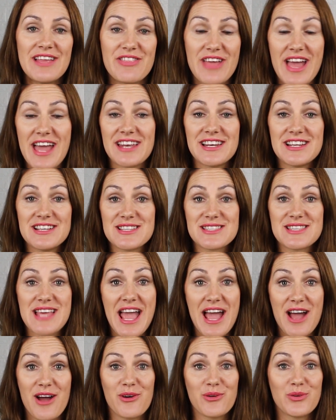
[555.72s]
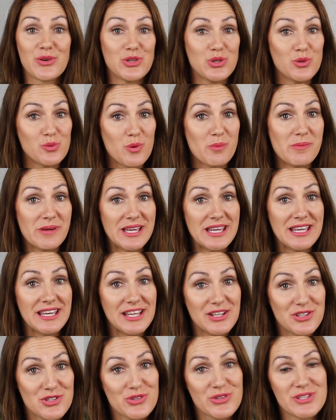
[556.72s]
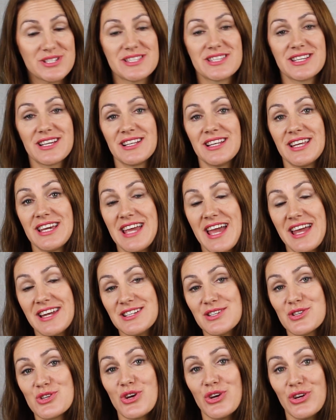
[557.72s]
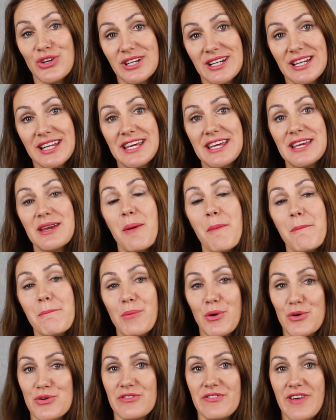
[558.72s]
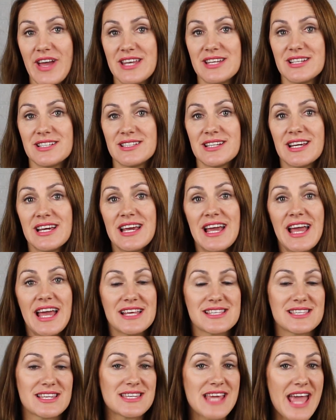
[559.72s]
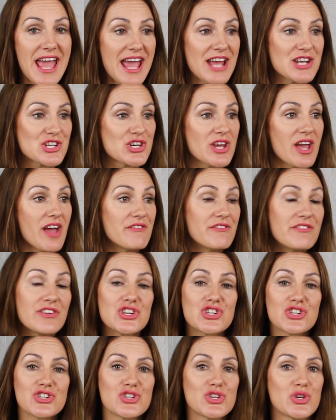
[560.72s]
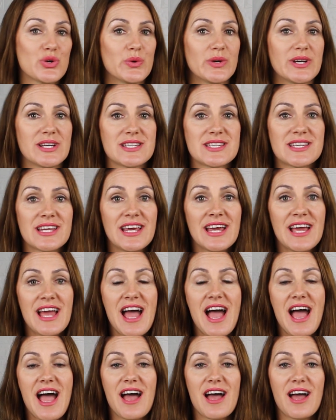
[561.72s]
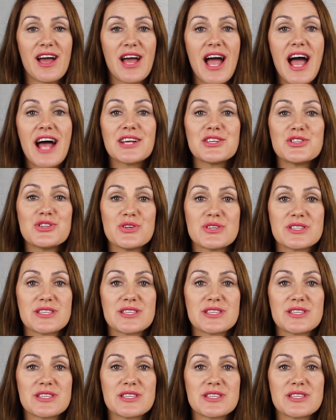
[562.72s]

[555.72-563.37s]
That is how you will be intrinsically and internally motivated, is attach a vision to it. Ask